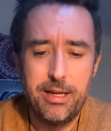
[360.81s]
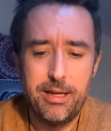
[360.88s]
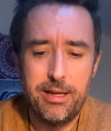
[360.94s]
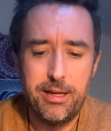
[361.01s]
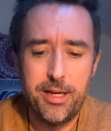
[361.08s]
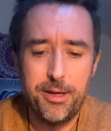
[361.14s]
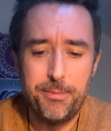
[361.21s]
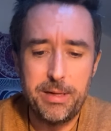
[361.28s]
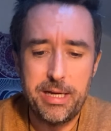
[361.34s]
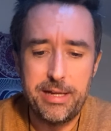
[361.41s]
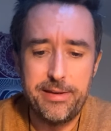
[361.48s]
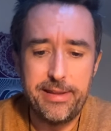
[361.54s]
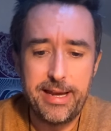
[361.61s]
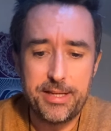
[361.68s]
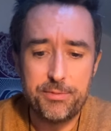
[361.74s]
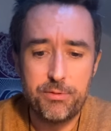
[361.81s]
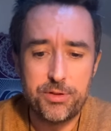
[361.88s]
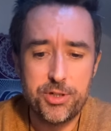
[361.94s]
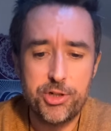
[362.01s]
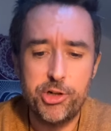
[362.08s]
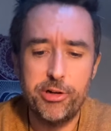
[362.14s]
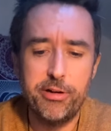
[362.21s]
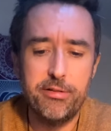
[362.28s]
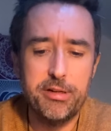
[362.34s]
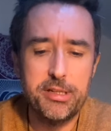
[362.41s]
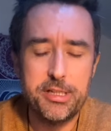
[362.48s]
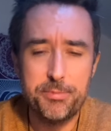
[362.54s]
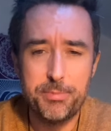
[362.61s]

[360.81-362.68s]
And that's what's triggering this